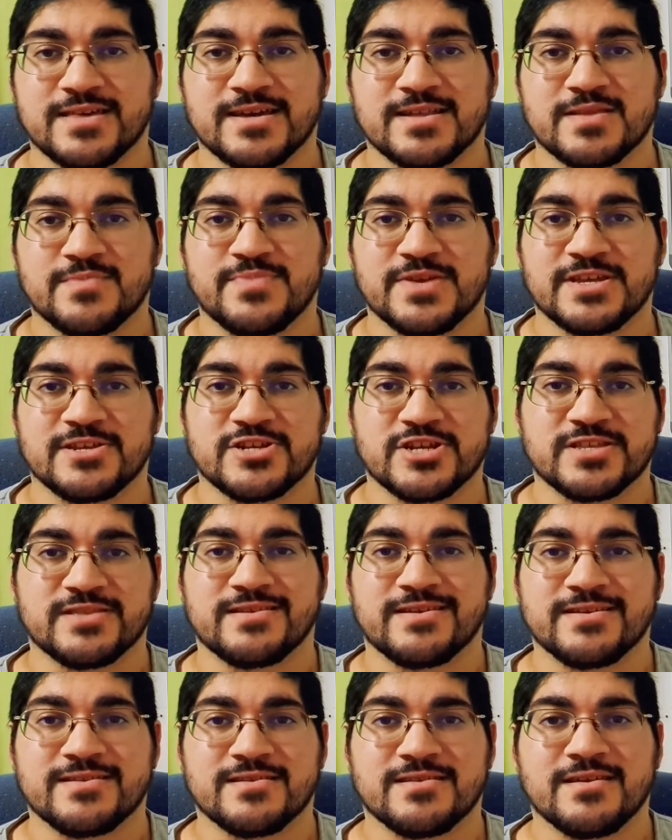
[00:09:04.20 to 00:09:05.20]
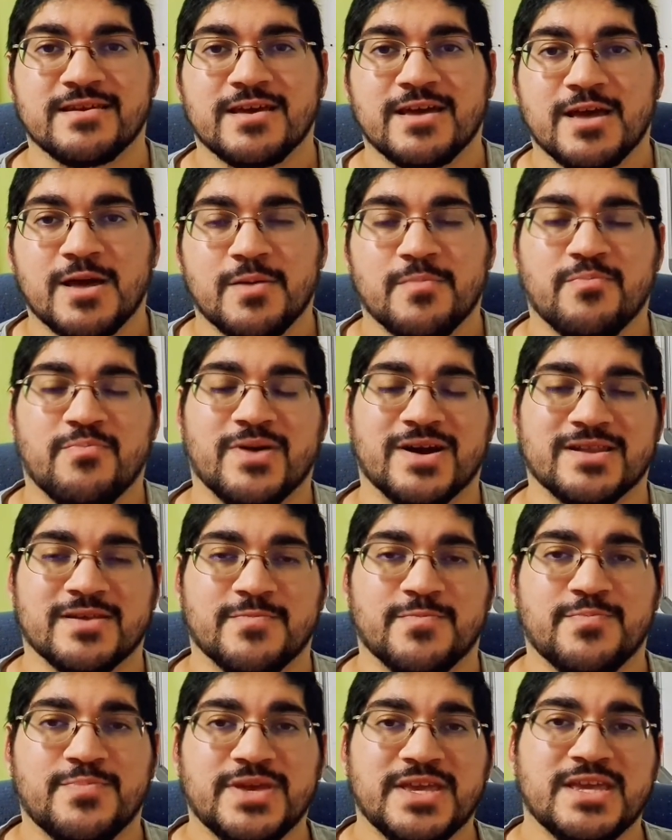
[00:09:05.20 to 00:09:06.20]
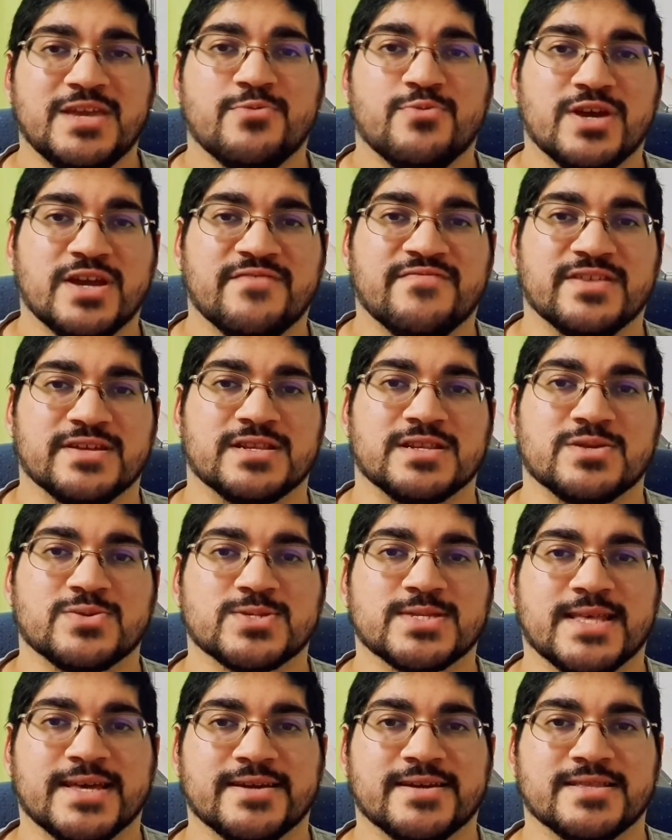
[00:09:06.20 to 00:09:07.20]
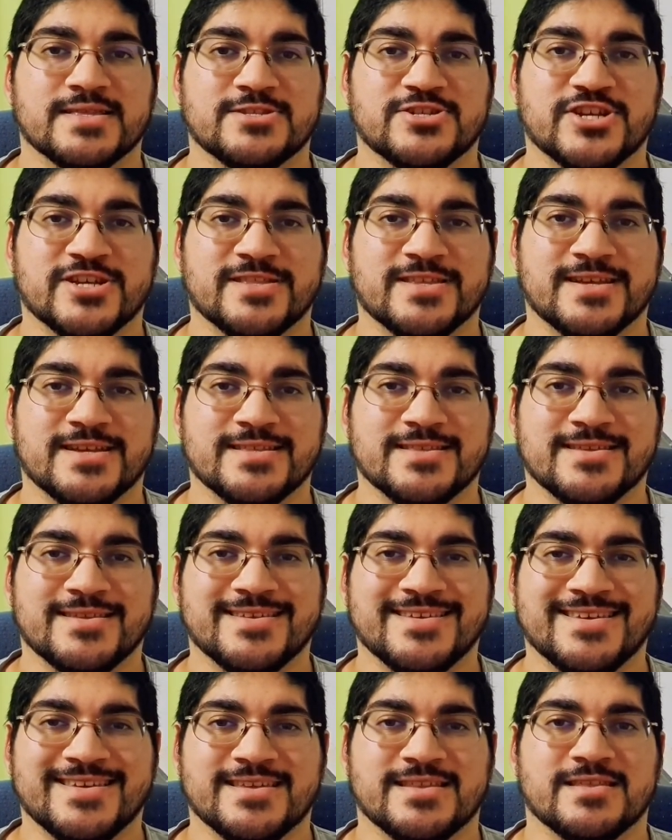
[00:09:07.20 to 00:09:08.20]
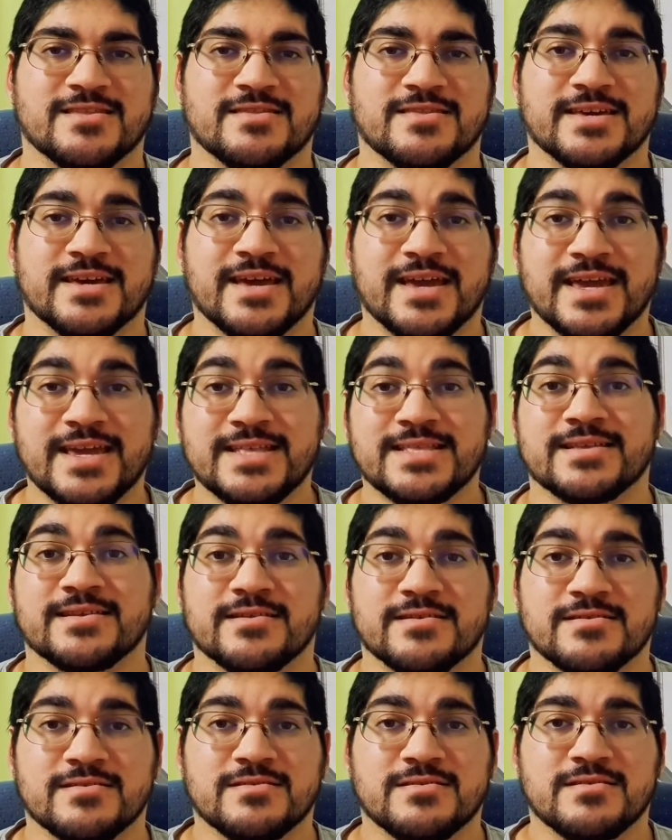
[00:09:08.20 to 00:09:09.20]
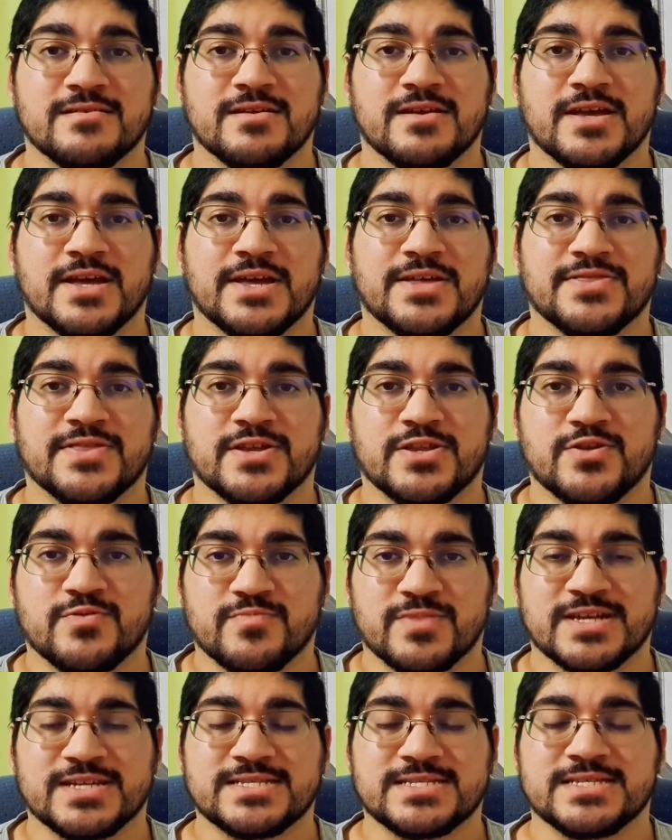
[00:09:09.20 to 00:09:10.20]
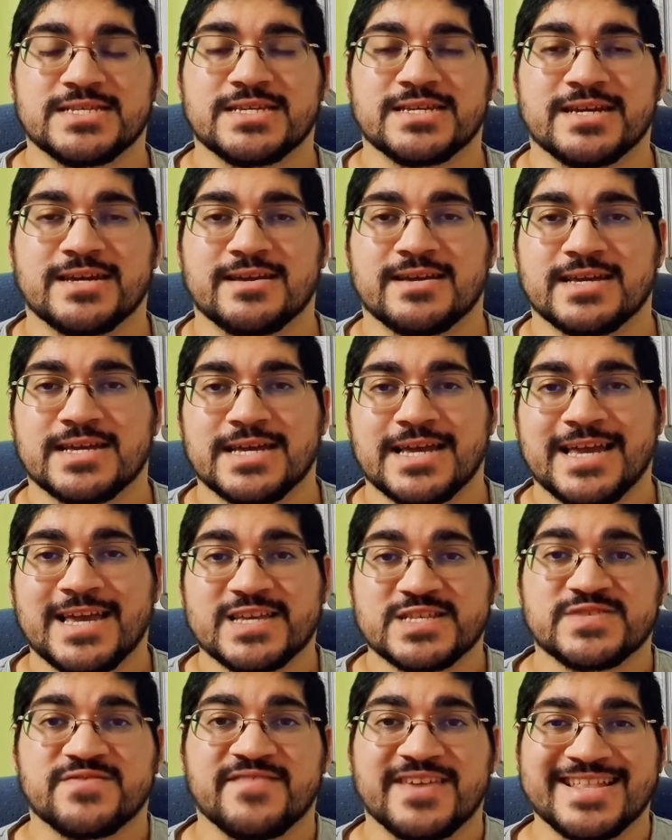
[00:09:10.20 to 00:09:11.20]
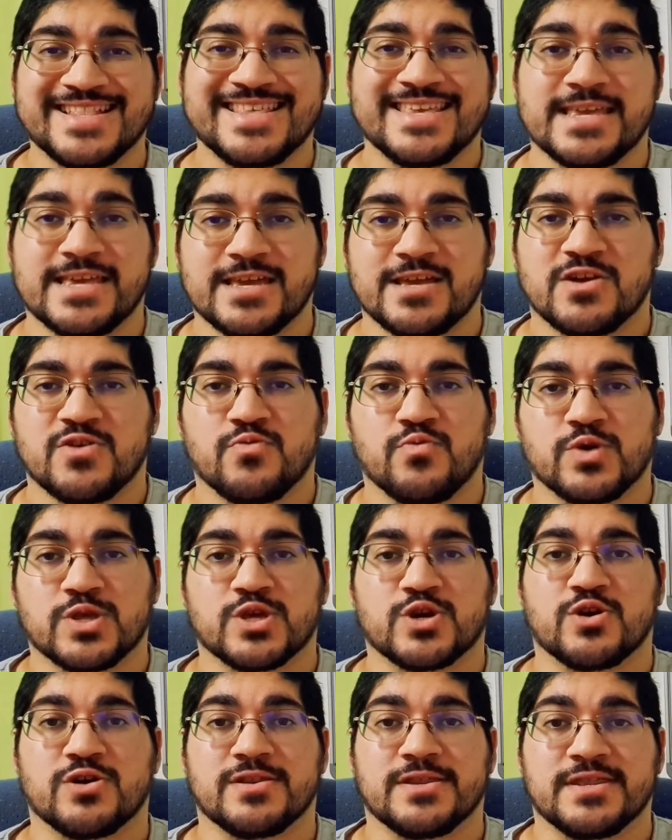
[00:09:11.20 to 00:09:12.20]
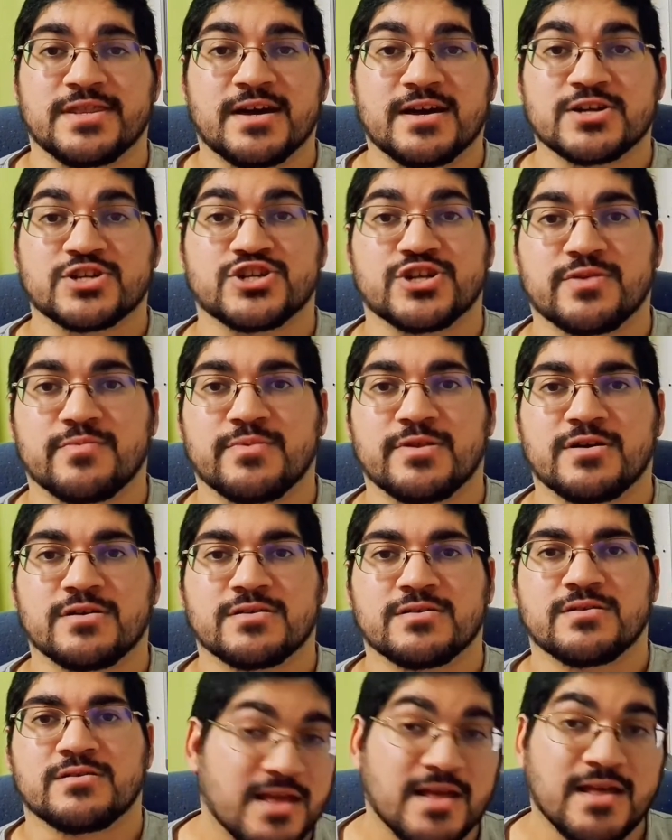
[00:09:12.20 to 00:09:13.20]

that being generated, but a P wave that looks like it's generated in the atria, then you may see a SVT with a conduction block.